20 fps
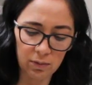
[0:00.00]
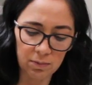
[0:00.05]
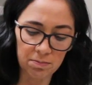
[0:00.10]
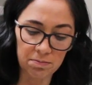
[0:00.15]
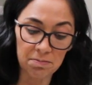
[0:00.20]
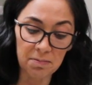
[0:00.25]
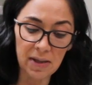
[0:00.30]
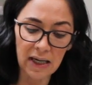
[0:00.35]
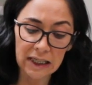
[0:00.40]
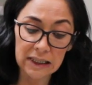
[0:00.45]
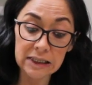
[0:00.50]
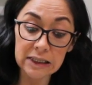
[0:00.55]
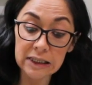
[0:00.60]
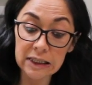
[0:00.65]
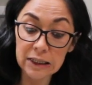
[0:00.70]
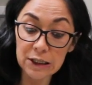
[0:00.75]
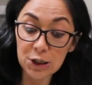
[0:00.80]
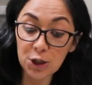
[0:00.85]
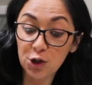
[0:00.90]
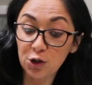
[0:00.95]

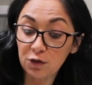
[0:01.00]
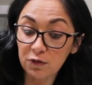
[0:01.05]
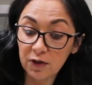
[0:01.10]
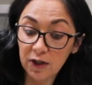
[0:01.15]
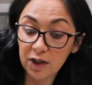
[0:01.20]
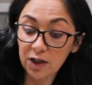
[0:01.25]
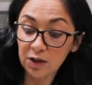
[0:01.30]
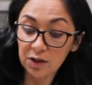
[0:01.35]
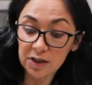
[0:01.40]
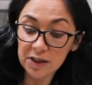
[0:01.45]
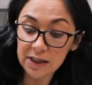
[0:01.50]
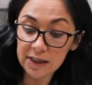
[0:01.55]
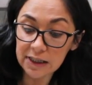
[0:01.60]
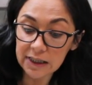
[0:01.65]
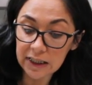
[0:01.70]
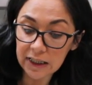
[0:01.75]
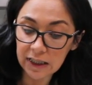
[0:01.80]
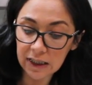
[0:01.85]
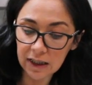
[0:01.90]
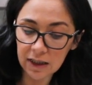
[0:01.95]
mixing too
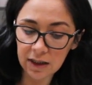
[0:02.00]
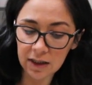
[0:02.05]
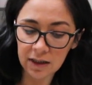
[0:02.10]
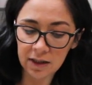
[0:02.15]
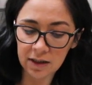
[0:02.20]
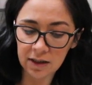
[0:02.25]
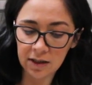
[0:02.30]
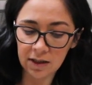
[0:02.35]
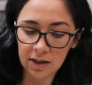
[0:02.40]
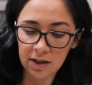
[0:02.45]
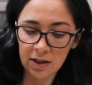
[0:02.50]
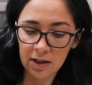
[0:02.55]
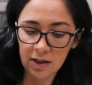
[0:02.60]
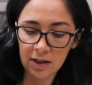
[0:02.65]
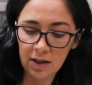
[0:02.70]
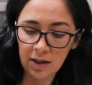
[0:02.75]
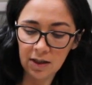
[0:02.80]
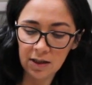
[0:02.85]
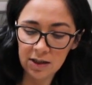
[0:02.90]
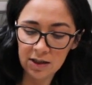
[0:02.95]
vigorously.
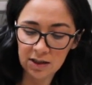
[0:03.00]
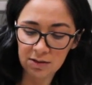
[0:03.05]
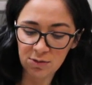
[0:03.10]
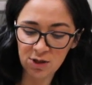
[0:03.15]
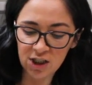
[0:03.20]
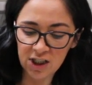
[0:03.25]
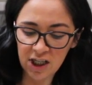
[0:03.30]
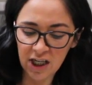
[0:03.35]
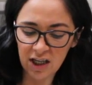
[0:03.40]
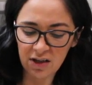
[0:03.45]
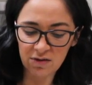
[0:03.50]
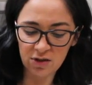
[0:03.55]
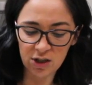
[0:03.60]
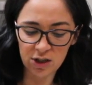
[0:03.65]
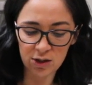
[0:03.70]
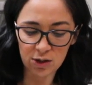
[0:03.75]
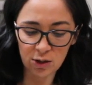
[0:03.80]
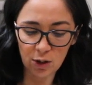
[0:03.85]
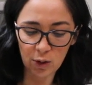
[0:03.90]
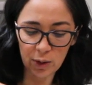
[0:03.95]
So I'm just kind of
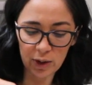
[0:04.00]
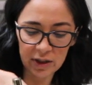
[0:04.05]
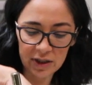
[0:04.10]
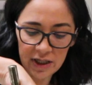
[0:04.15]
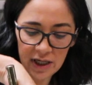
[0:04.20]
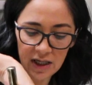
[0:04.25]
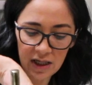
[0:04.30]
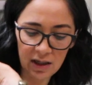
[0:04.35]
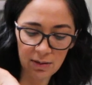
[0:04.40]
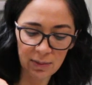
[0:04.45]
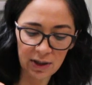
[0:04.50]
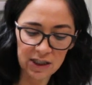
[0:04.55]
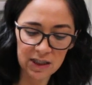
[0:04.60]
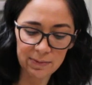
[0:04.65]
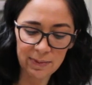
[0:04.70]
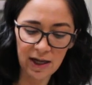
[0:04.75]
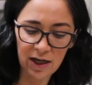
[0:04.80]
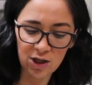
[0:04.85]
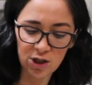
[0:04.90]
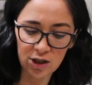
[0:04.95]
just going, taking my
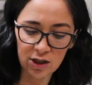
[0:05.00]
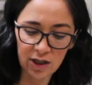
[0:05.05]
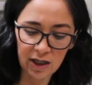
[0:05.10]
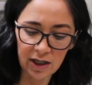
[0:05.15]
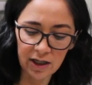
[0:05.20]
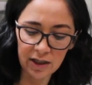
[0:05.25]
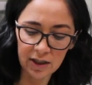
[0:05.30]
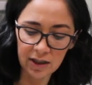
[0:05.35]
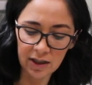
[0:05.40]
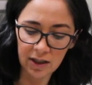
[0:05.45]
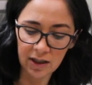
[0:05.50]
spatula